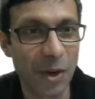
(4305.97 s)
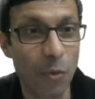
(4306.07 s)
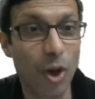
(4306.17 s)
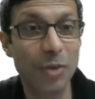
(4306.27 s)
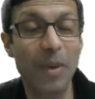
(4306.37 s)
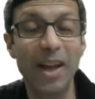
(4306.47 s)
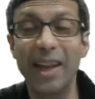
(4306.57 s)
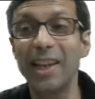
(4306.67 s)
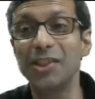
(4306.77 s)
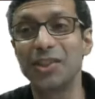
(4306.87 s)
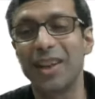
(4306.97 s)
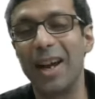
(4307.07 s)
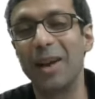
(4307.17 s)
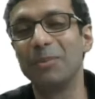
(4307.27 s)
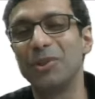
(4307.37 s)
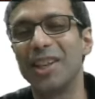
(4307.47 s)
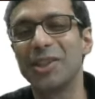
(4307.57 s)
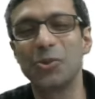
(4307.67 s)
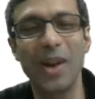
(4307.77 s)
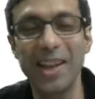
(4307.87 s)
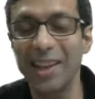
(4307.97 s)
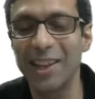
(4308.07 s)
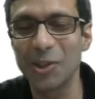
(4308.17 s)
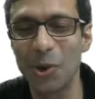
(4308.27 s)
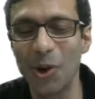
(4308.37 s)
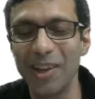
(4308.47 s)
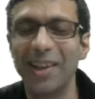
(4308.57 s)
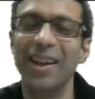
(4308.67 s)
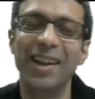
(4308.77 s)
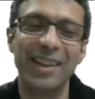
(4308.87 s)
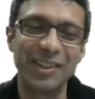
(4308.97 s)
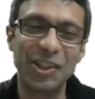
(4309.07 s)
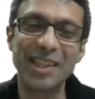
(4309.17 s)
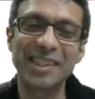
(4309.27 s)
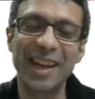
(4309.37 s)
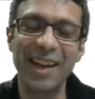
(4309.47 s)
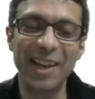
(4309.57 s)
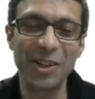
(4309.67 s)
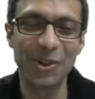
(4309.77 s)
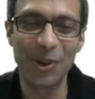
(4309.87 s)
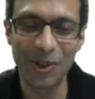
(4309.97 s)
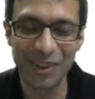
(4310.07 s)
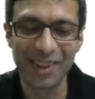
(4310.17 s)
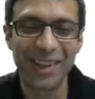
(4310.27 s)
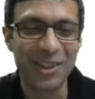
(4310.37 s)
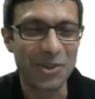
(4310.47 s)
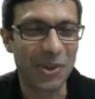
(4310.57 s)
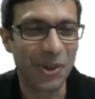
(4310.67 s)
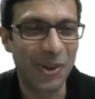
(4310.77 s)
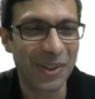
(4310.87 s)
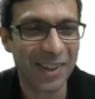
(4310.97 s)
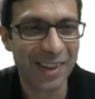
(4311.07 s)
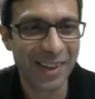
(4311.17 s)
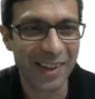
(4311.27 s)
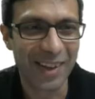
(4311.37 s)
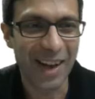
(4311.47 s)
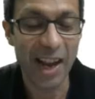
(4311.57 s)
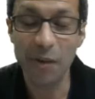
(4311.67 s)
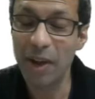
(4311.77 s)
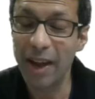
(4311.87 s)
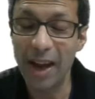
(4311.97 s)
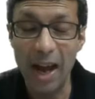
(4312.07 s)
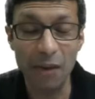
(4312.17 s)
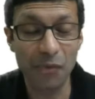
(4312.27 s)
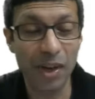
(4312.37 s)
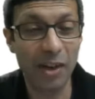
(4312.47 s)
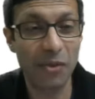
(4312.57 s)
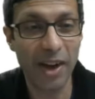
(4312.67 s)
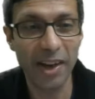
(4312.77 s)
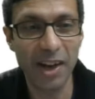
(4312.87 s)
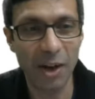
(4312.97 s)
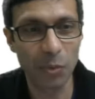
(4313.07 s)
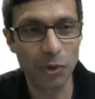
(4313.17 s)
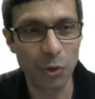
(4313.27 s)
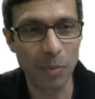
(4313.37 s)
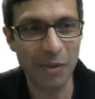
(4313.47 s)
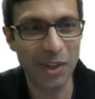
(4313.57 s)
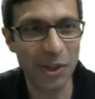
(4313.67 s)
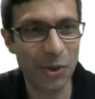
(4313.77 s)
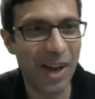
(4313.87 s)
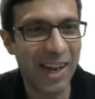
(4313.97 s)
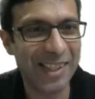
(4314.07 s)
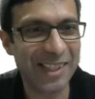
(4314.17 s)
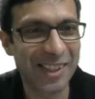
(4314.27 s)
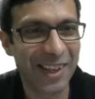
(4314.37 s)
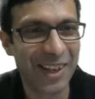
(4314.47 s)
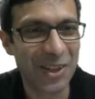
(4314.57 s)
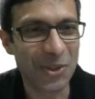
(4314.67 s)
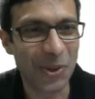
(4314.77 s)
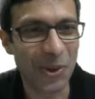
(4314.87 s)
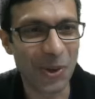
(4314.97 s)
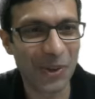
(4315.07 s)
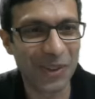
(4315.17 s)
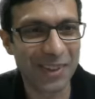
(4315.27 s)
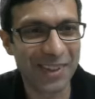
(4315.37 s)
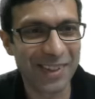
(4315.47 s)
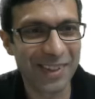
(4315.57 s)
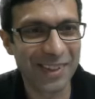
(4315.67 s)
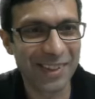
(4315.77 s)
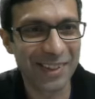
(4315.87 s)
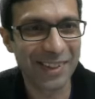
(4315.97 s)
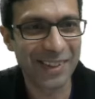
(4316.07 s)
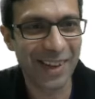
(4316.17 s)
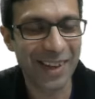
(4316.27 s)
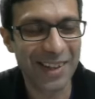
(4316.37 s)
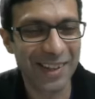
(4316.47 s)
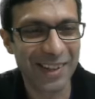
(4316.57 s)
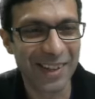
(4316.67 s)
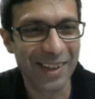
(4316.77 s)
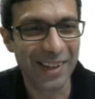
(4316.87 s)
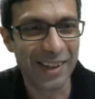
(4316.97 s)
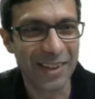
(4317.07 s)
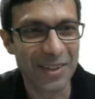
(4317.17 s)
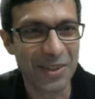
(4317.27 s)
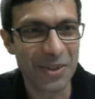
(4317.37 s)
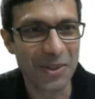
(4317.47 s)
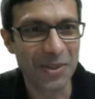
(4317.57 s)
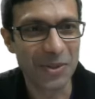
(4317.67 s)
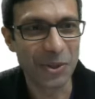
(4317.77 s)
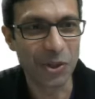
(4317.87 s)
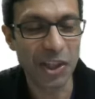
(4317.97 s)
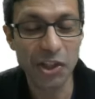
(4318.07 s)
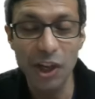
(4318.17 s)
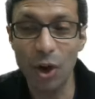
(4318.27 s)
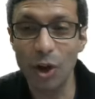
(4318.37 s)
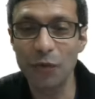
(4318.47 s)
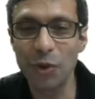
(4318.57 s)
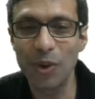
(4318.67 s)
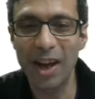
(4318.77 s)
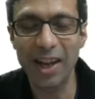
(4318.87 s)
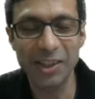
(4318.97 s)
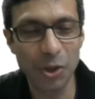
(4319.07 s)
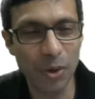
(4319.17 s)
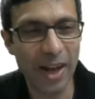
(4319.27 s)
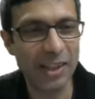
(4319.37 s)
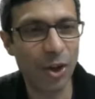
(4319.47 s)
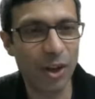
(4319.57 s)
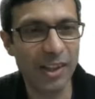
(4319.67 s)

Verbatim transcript: What's my age? I'm just twenty years old. Just kidding, you know. So anyway, I feel very young to be with you guys. So, right. So teaching all of you guys, you guys are all